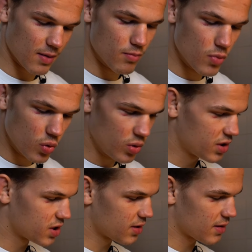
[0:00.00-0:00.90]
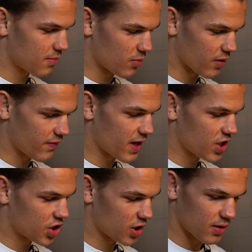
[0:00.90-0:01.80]
mood,
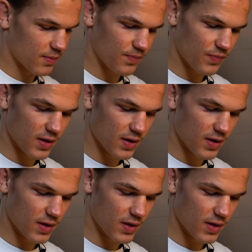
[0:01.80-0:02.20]
motivation,